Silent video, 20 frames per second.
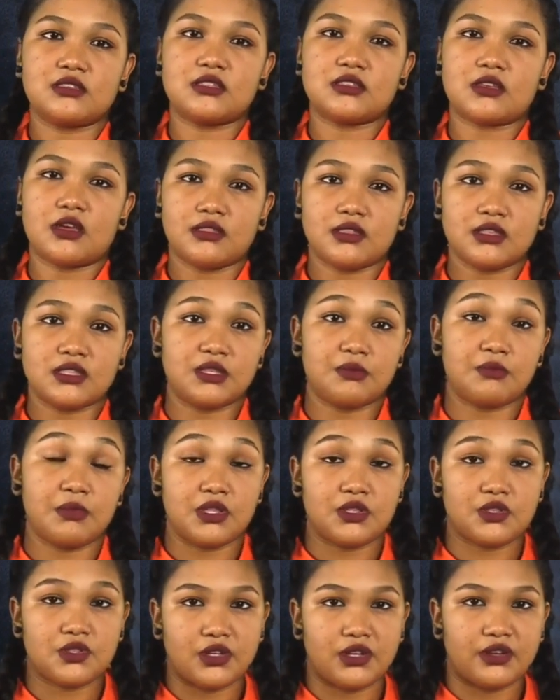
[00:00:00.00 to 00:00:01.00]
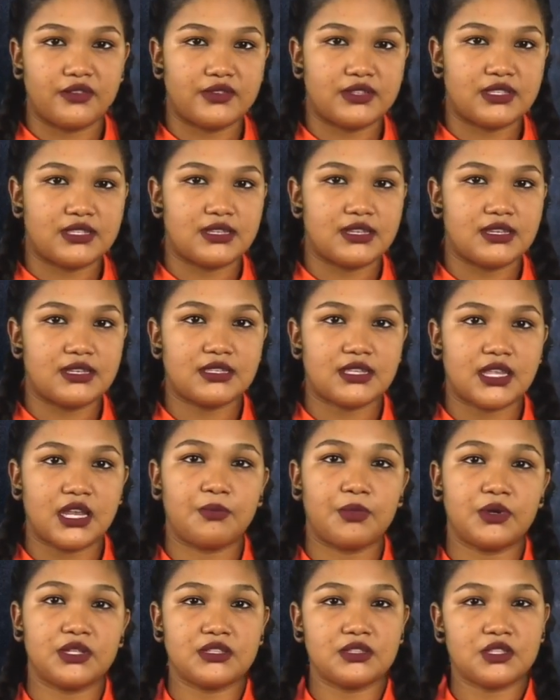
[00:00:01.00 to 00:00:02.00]
and Sundays, the main services, and
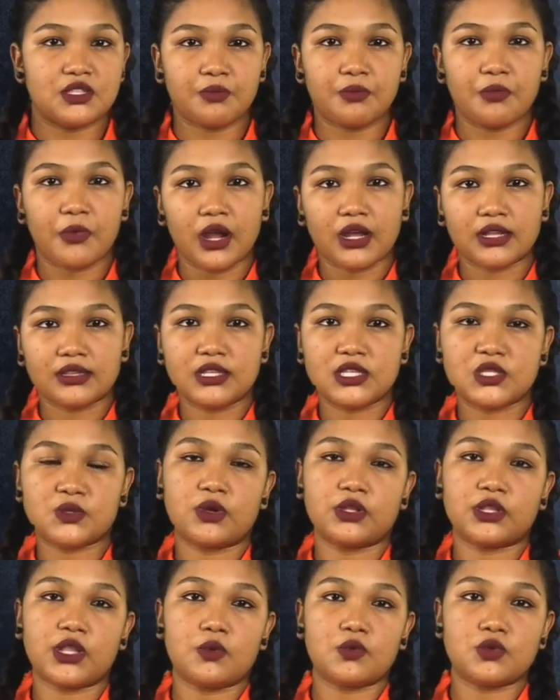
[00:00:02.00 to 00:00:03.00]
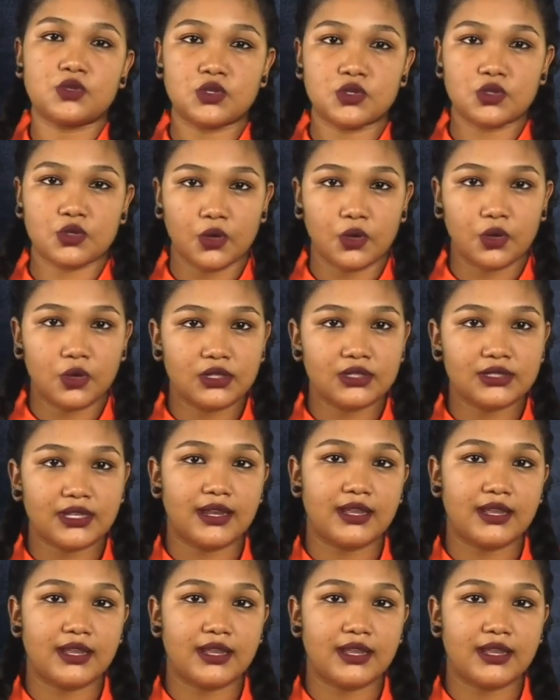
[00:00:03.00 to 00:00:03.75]
I put into practice what I was told,